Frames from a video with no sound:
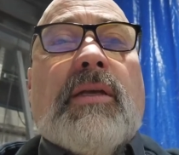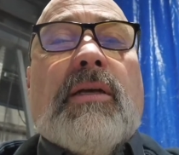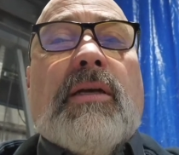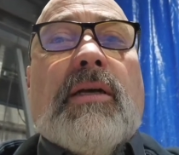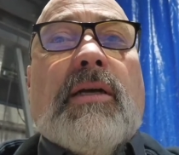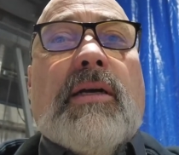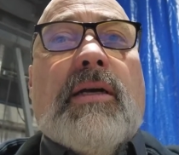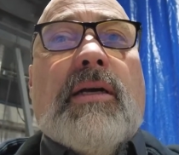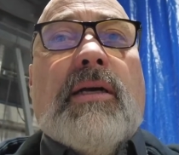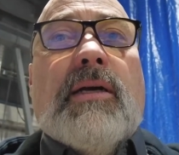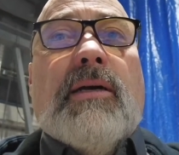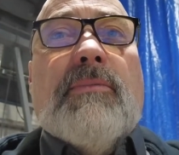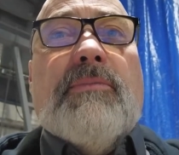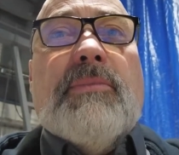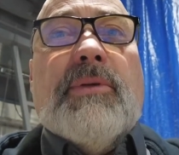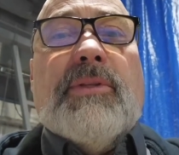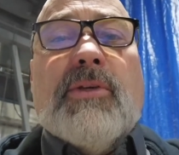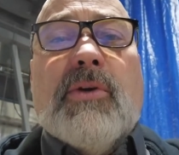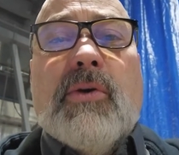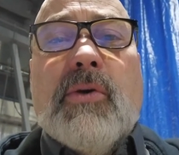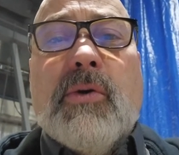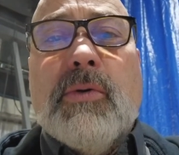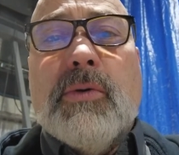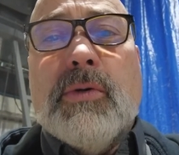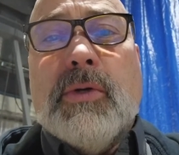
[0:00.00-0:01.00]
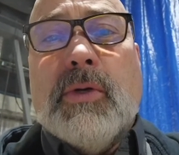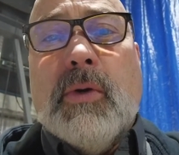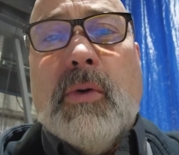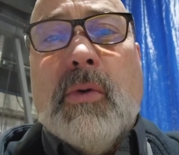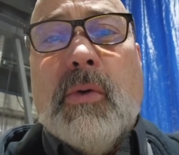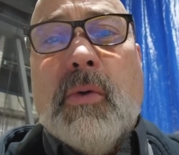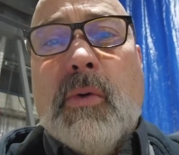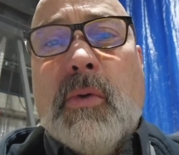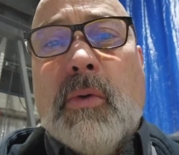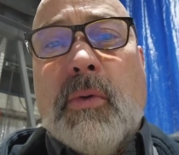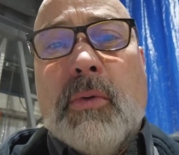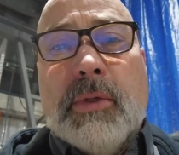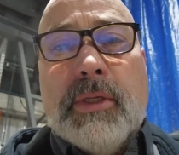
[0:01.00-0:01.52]
But the whole
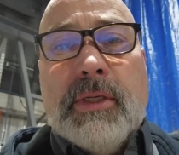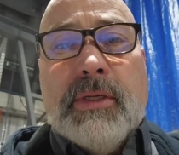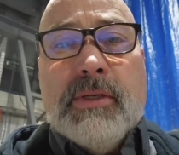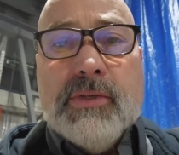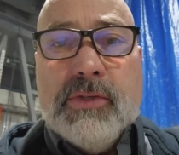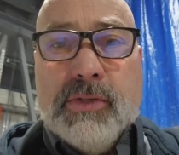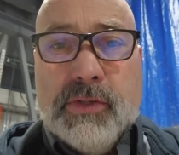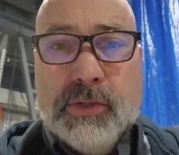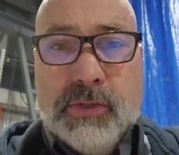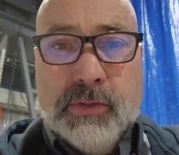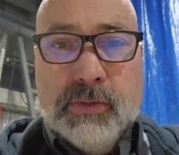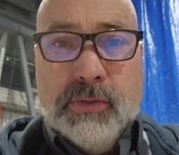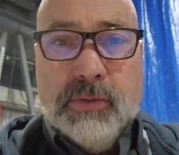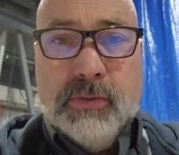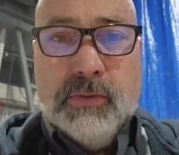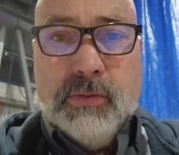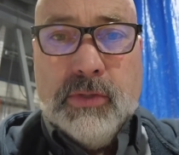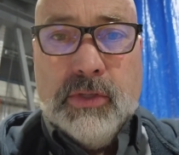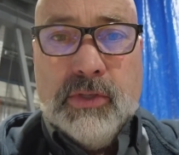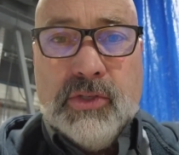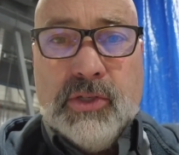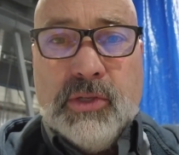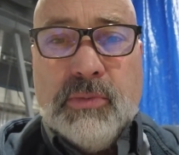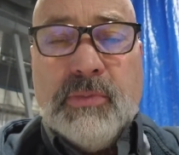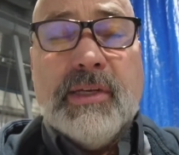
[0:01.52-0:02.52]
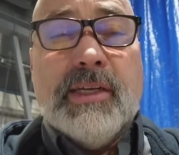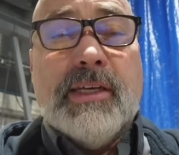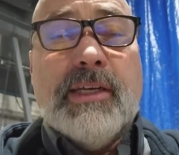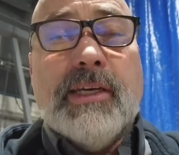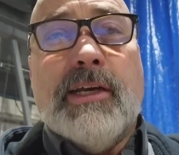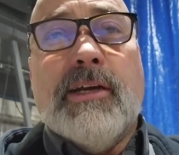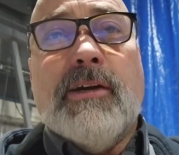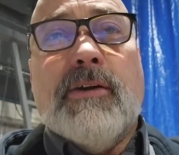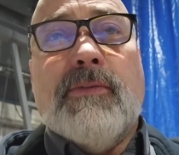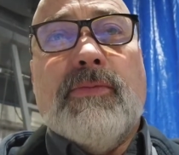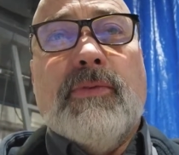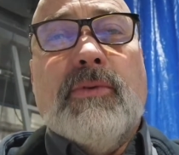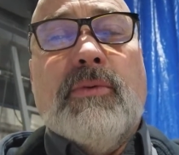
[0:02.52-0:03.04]
goal is to be
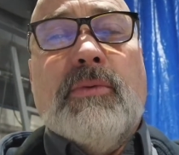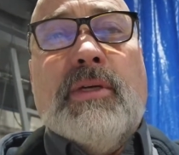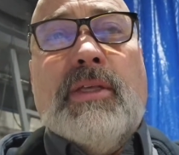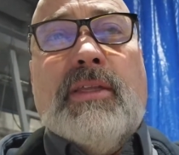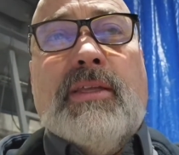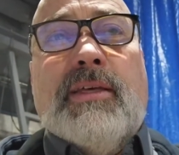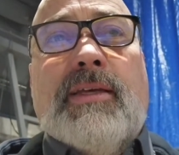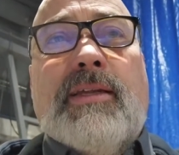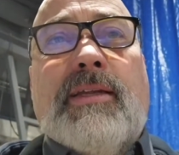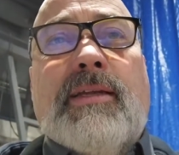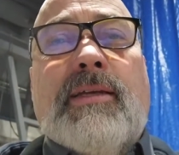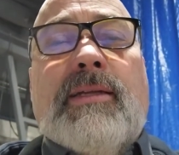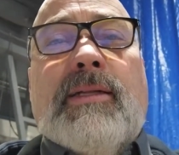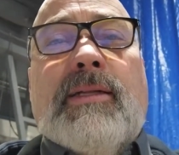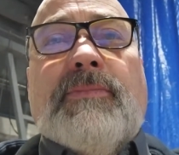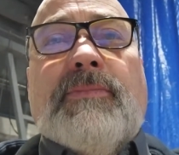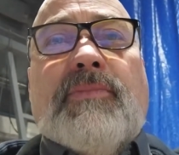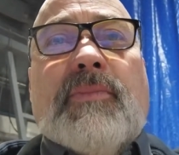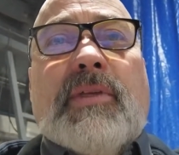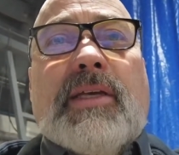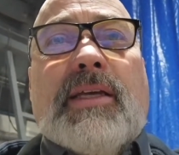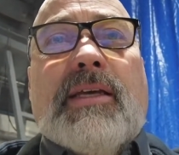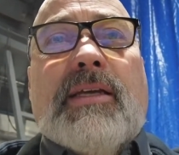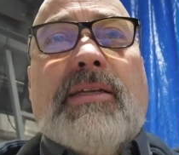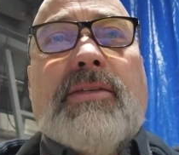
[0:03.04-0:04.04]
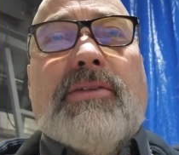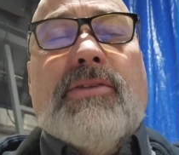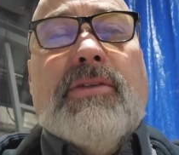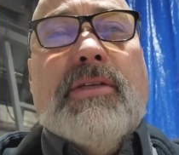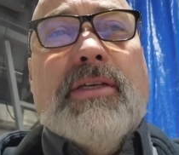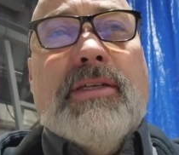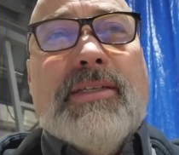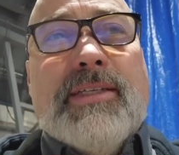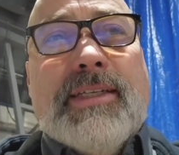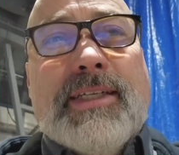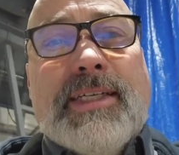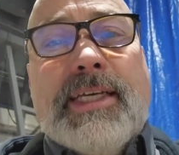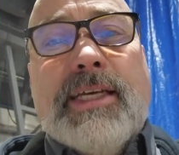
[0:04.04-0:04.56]
careful with it, and
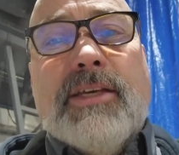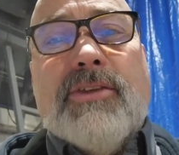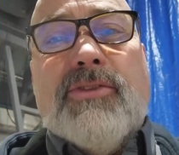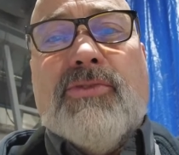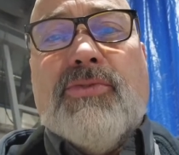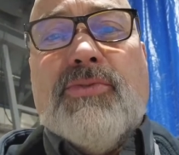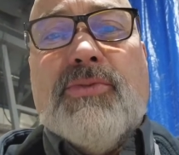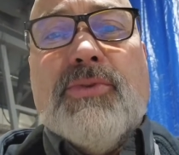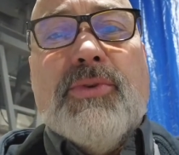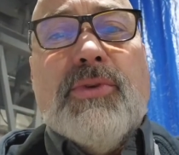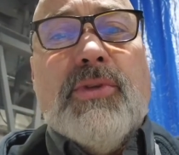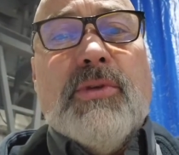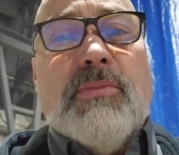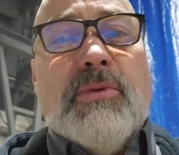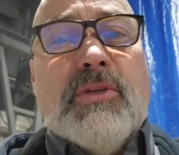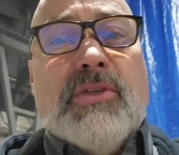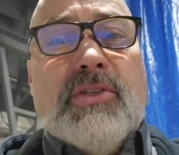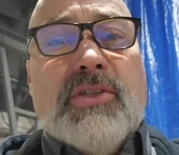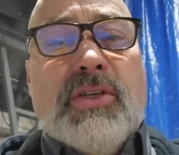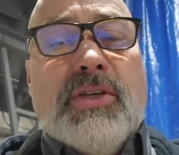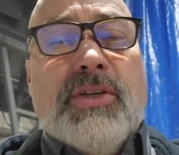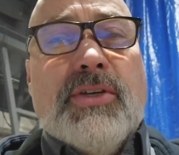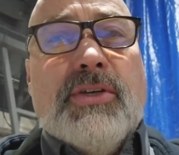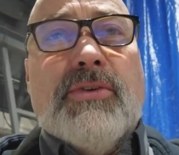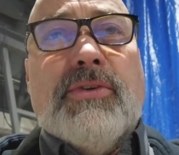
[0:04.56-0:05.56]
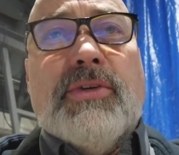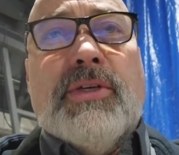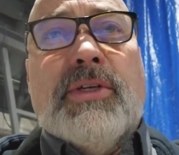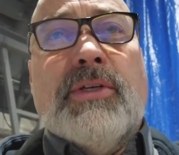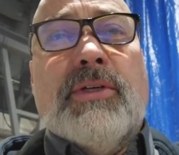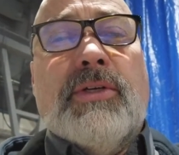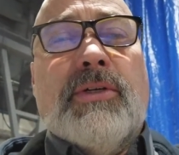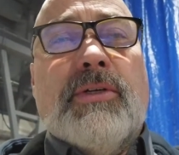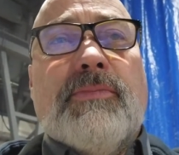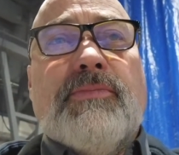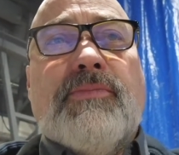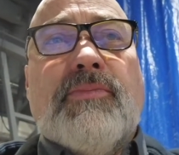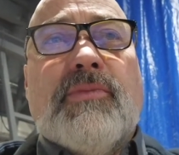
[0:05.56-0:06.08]
to get through the
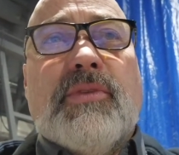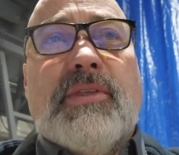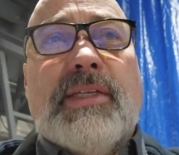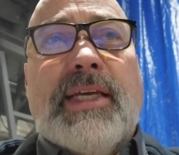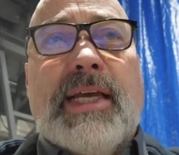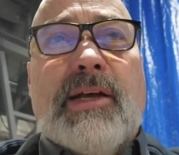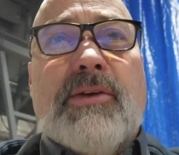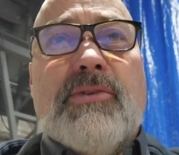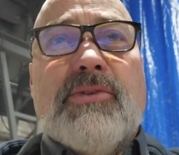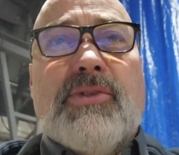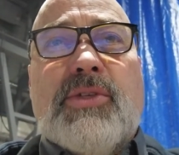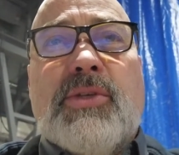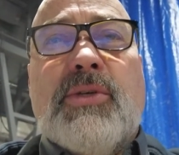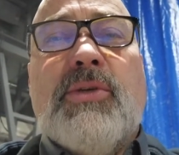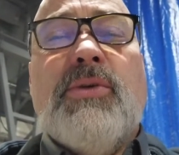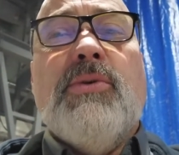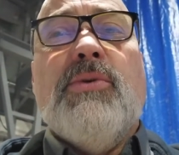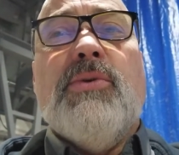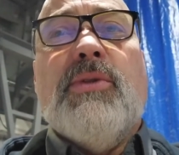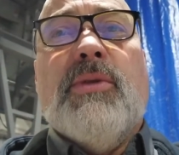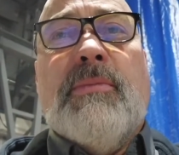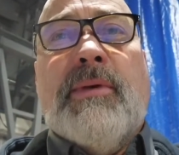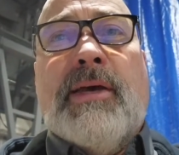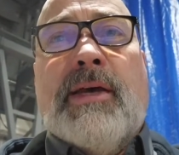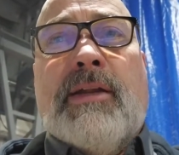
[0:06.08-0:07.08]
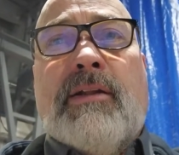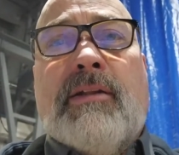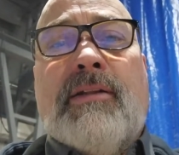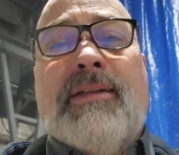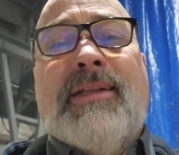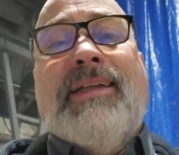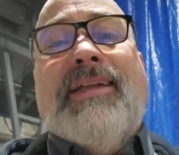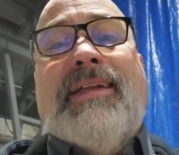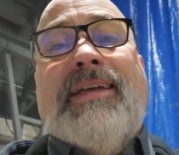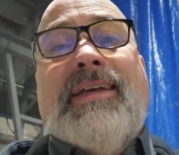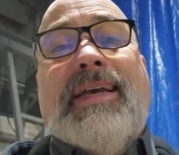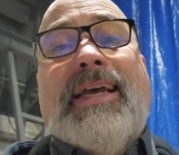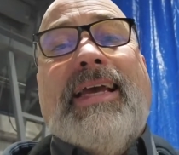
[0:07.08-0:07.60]
material down to the metal
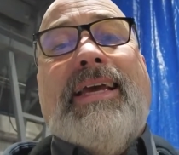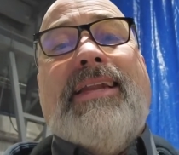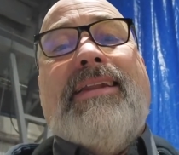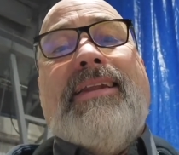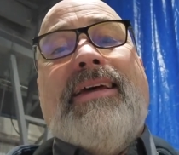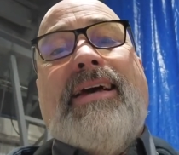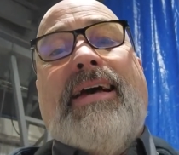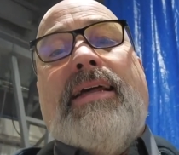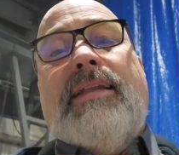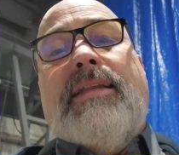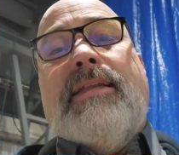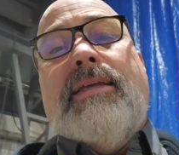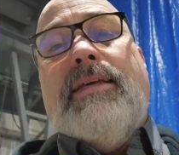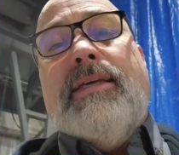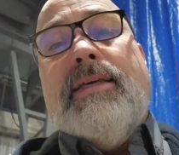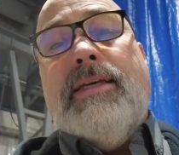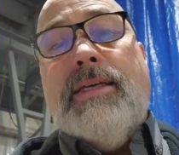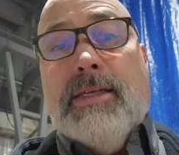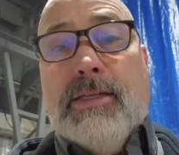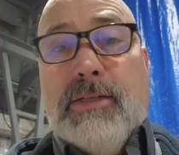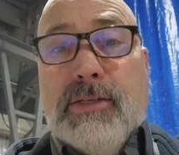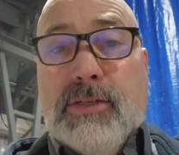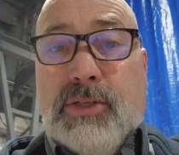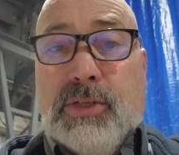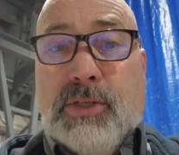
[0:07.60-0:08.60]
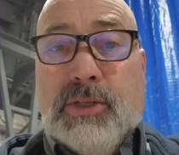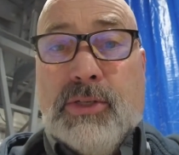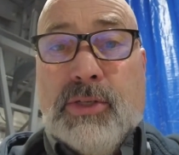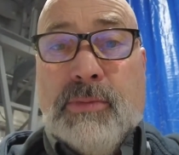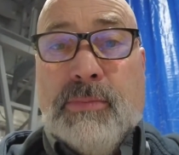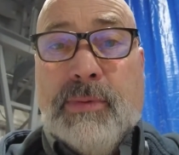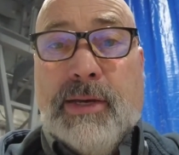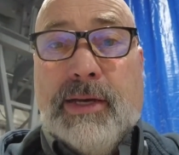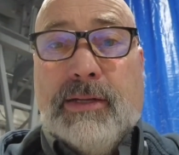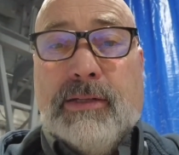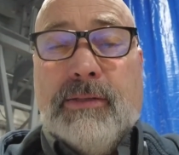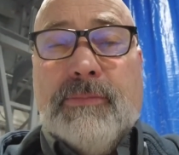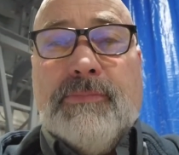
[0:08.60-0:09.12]
and not into the
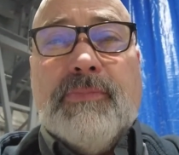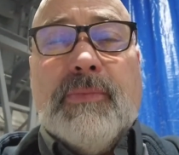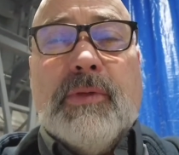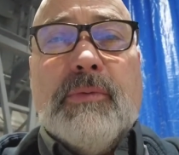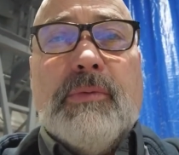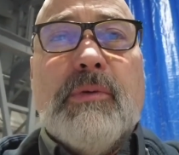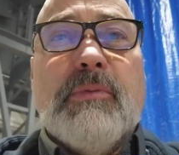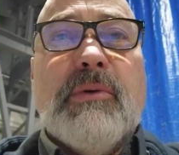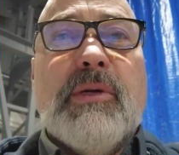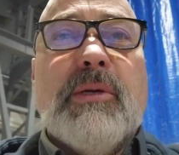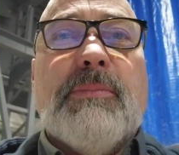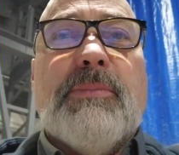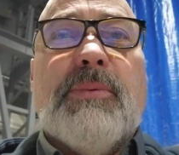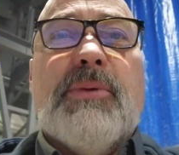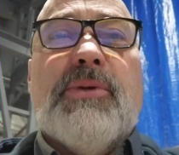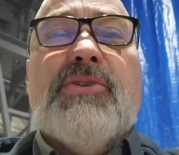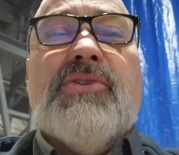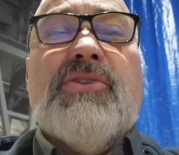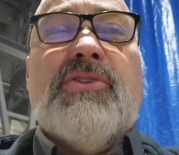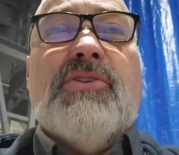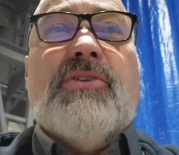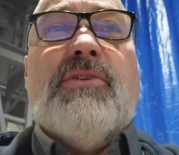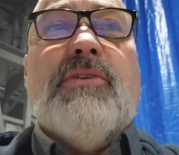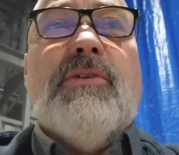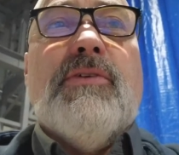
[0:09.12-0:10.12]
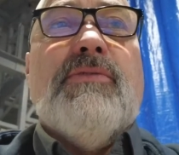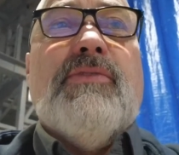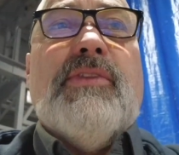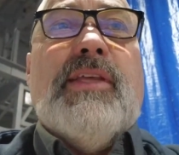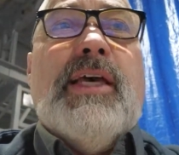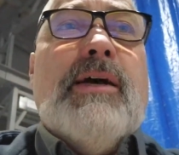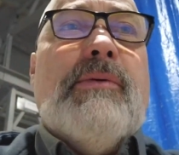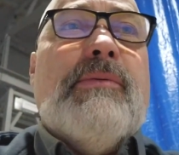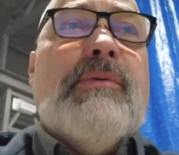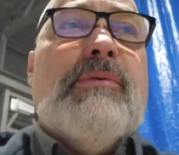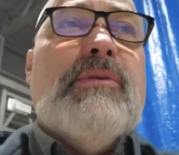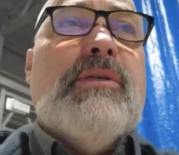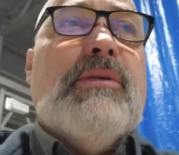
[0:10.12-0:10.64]
metal. We want to preserve
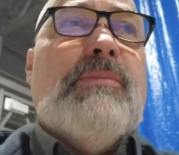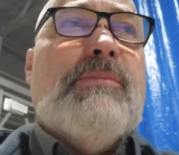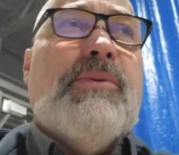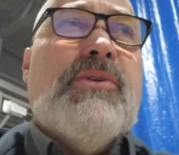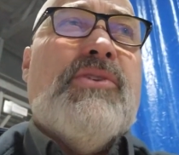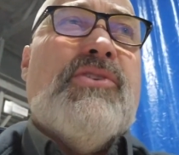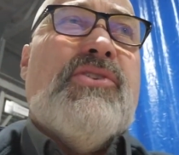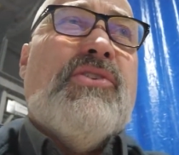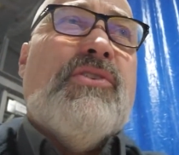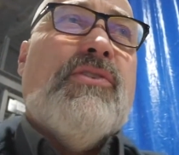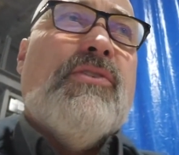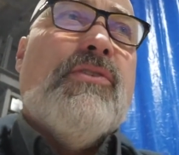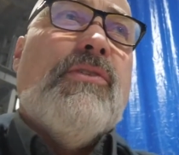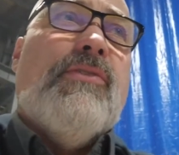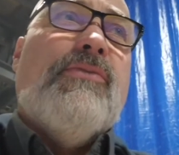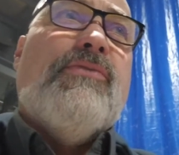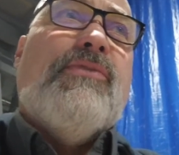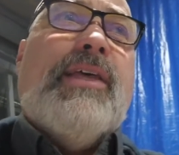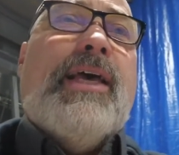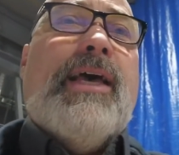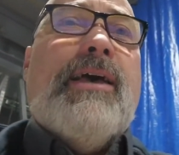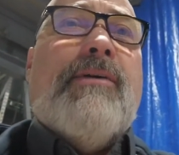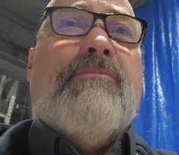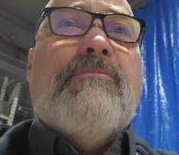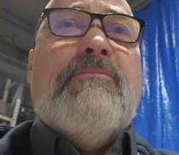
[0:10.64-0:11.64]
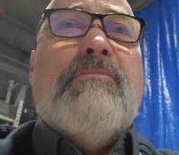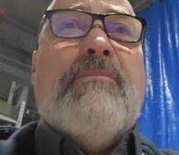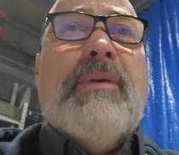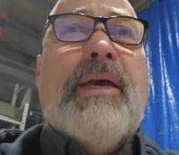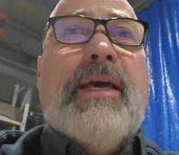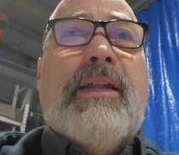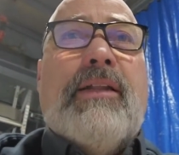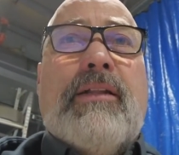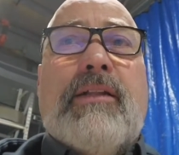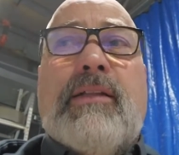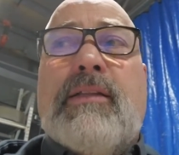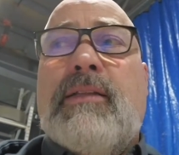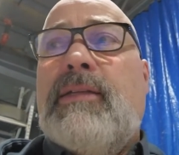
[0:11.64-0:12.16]
that. We want to preserve that
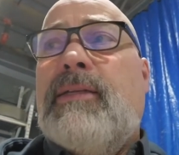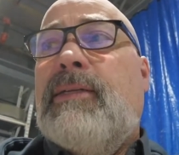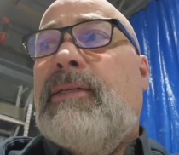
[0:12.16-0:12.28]
metal.